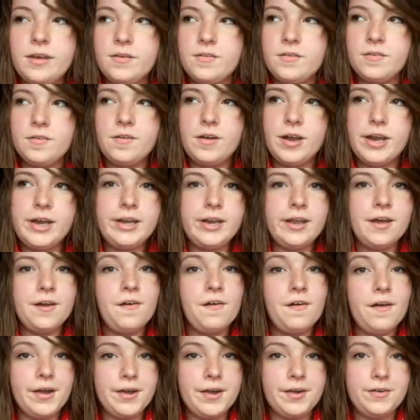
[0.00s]
So right
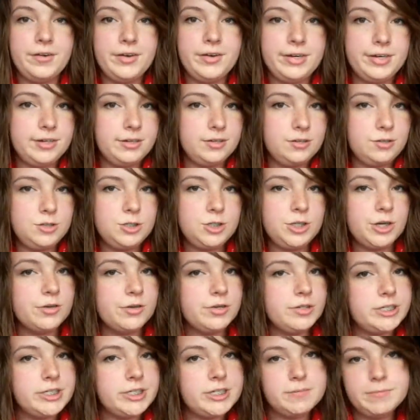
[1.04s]
now I'm going to show
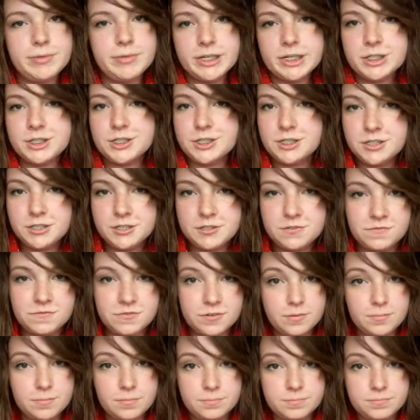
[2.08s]
you some pictures
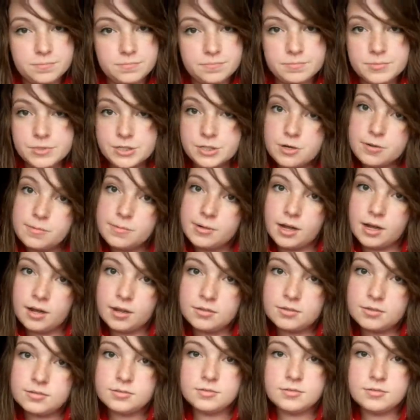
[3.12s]
from Snowball.
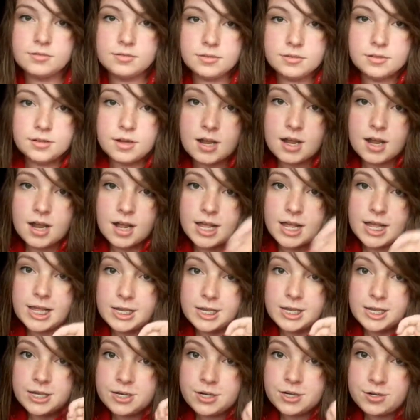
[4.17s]

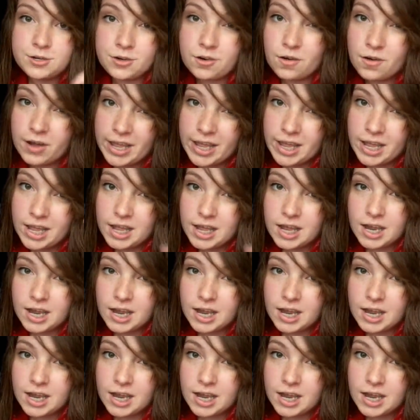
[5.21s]
Enjoy.